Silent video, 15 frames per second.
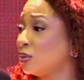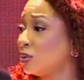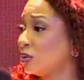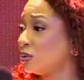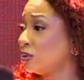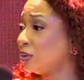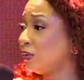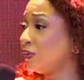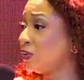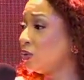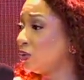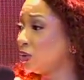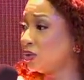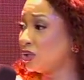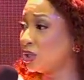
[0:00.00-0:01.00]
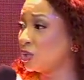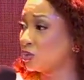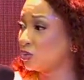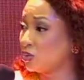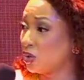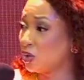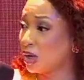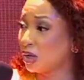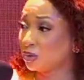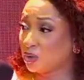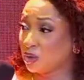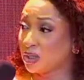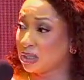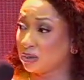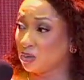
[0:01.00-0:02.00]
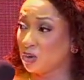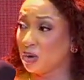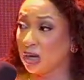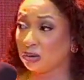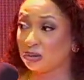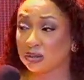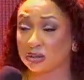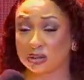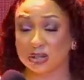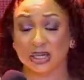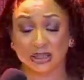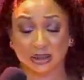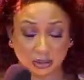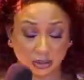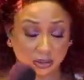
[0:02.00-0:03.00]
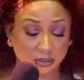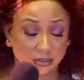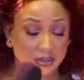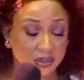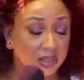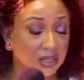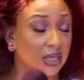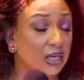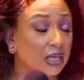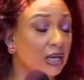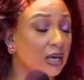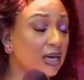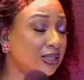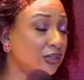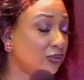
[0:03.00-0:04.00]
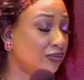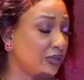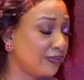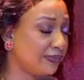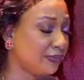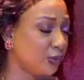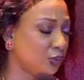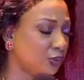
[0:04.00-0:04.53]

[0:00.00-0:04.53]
If you know you need to go out, you can go out and stay at the overflow.